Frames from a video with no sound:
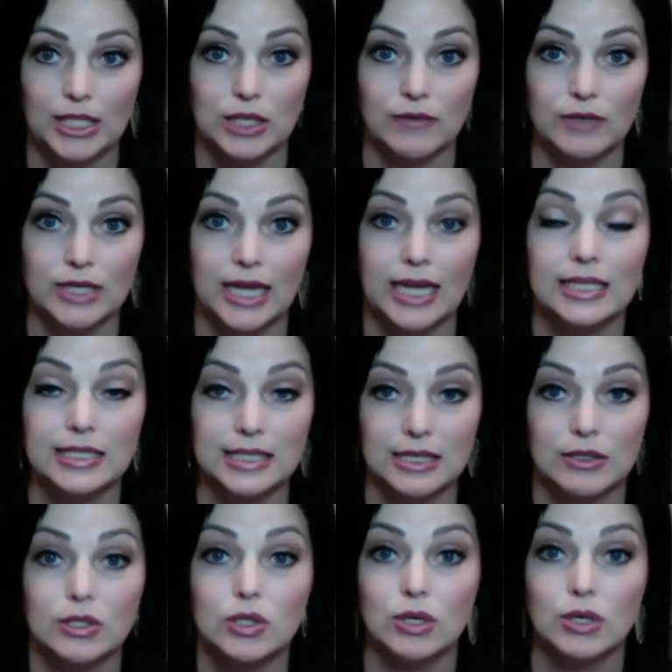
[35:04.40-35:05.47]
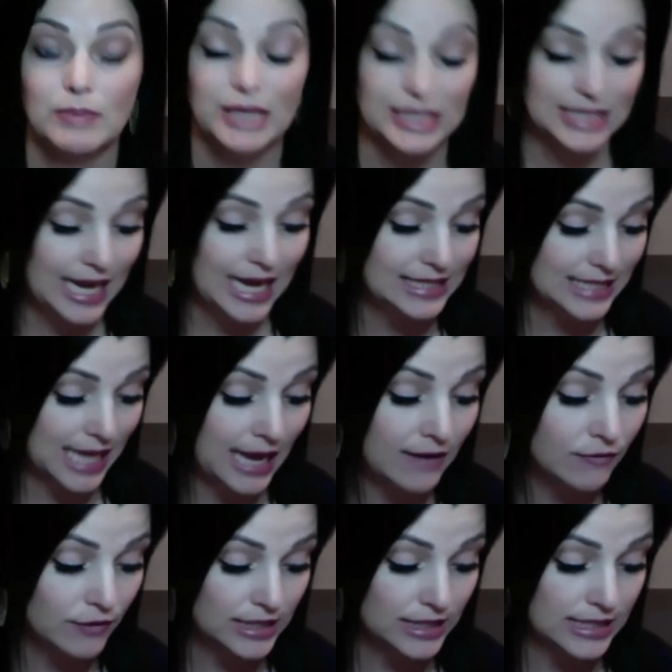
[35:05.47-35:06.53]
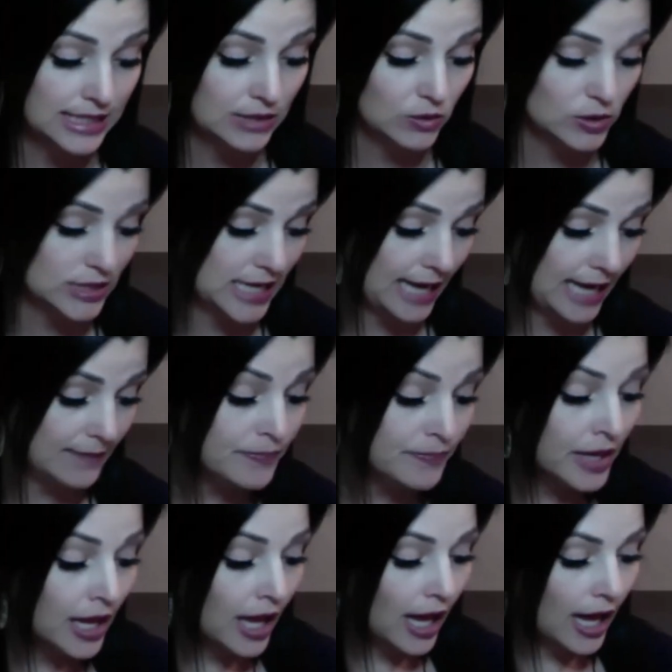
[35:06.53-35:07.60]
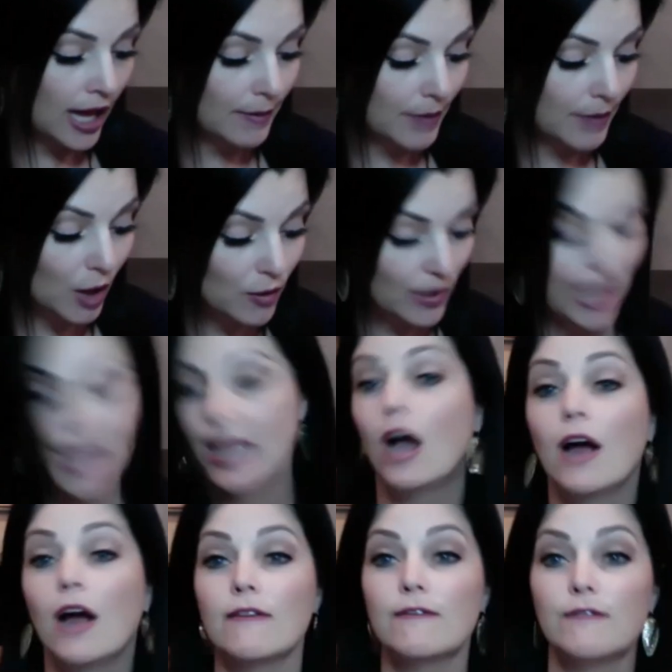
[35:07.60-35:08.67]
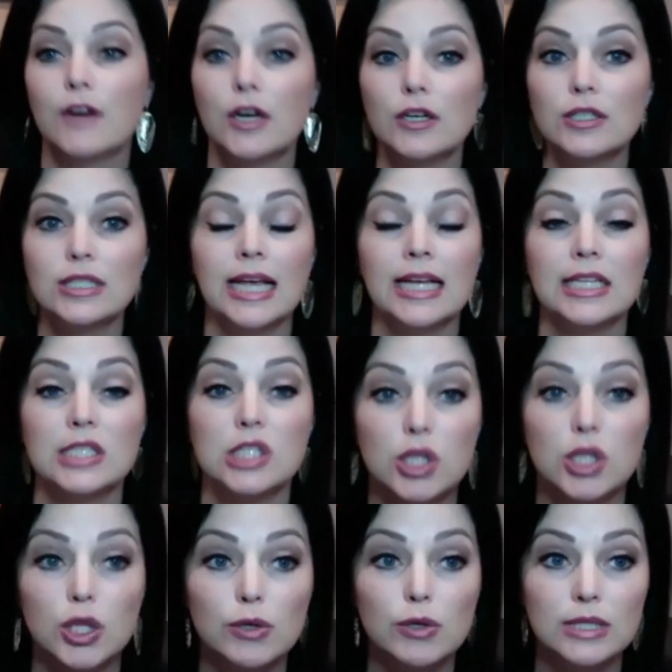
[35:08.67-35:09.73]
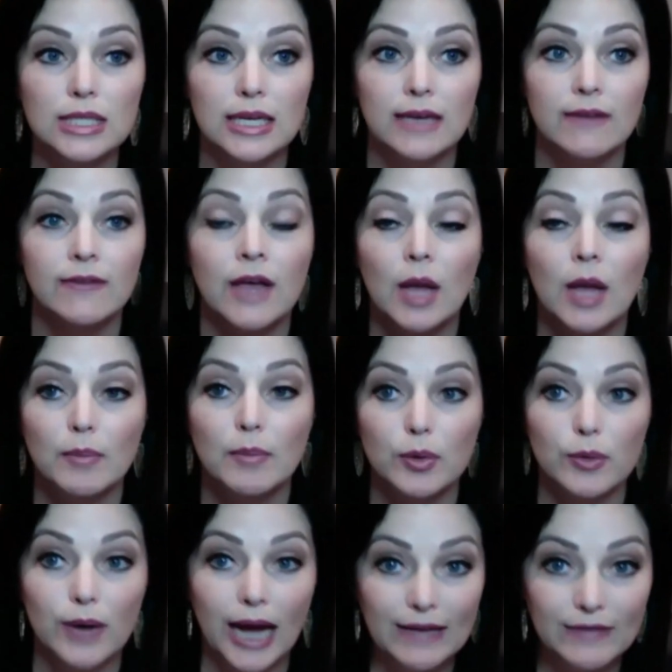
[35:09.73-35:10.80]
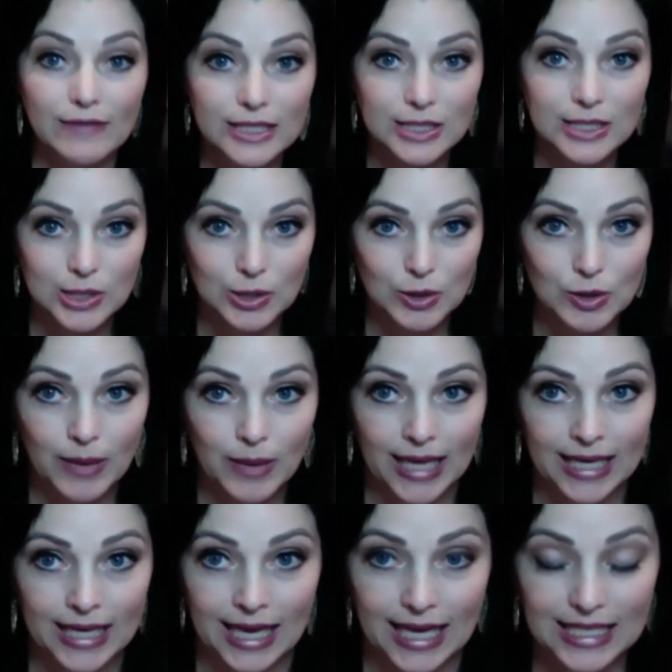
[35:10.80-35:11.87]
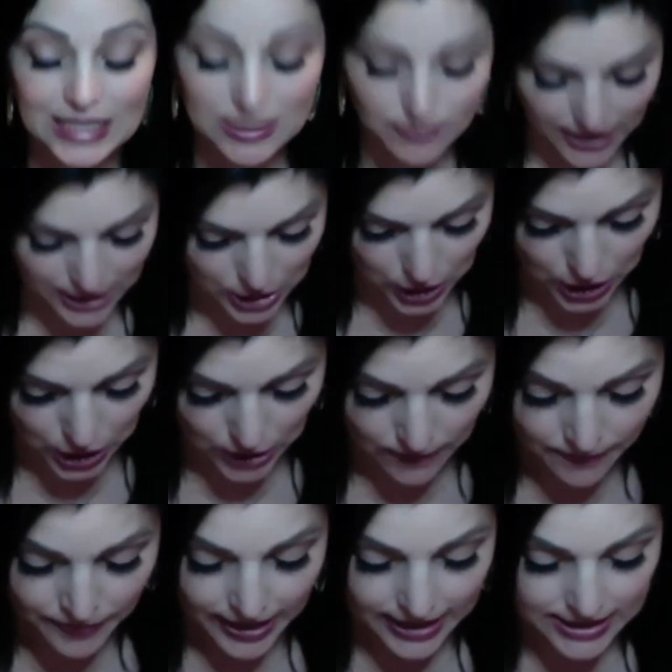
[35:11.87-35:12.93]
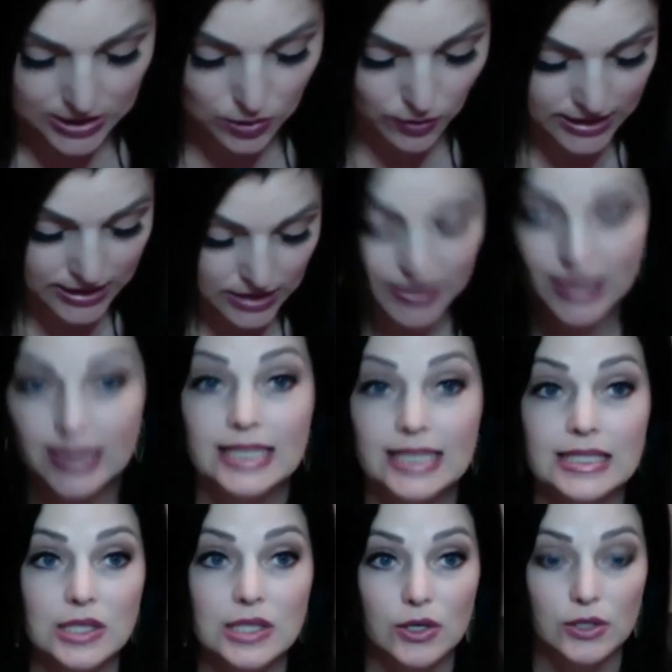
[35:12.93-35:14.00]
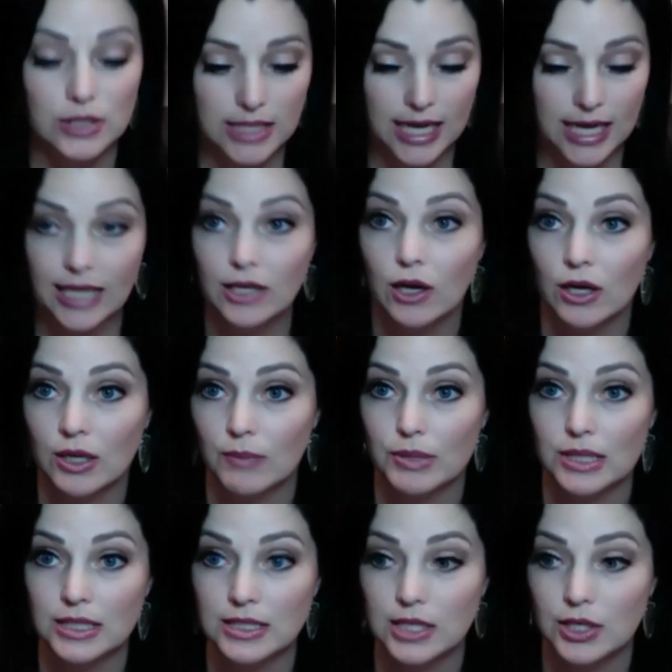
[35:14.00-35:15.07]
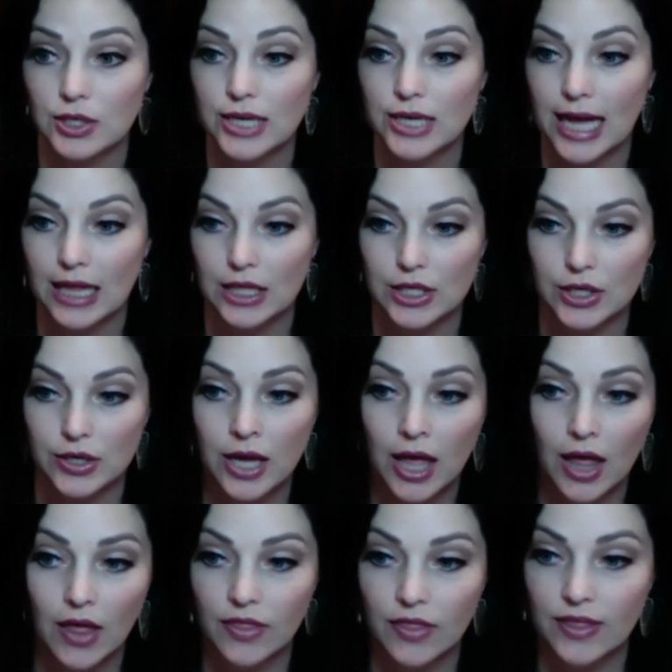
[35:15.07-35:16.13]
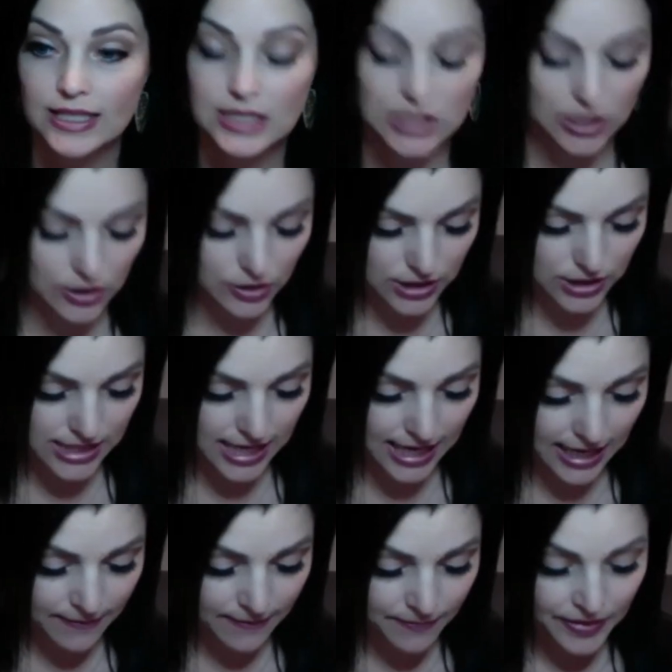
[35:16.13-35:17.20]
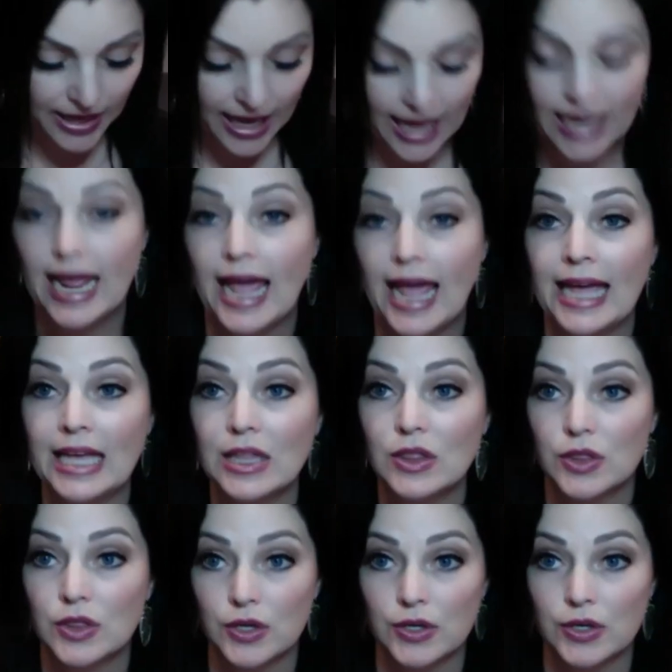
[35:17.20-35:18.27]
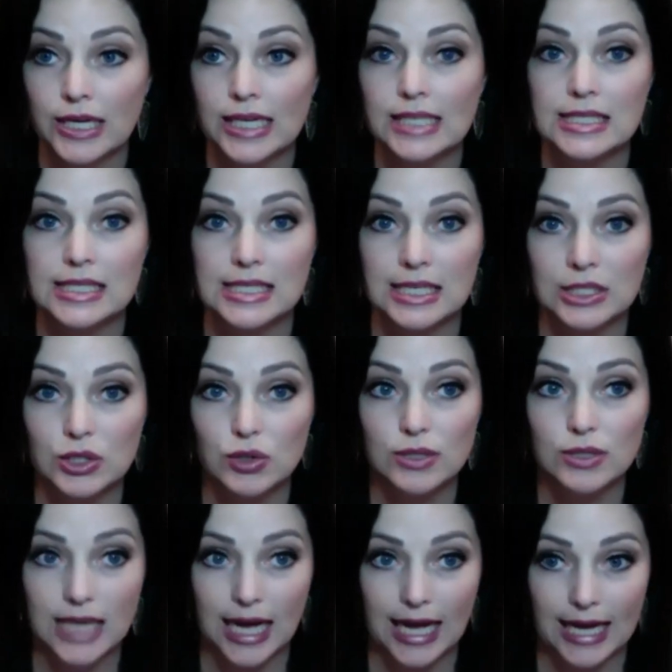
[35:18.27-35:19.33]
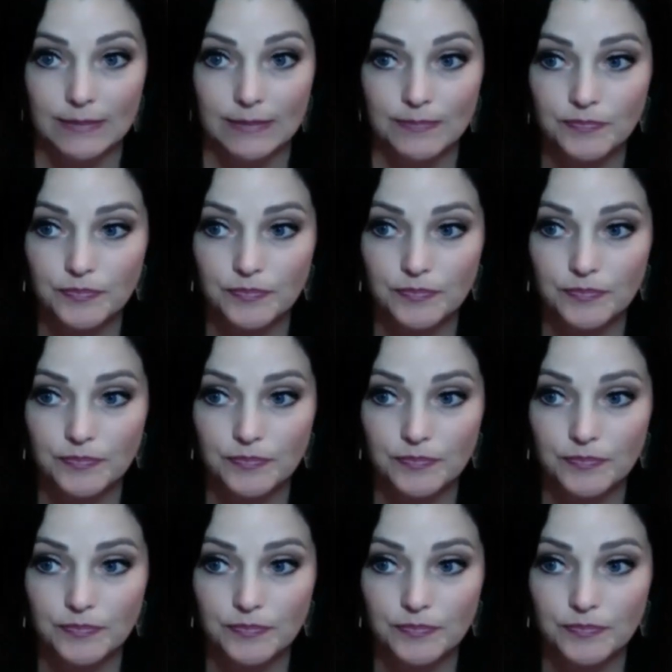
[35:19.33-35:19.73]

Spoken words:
every day, because there's going to be a task every single day. Okay, our first exclusive private Zoom guest speaker is going to be this Thursday. Y'all can put this on your calendar. This Thursday at 8:30 Central Time.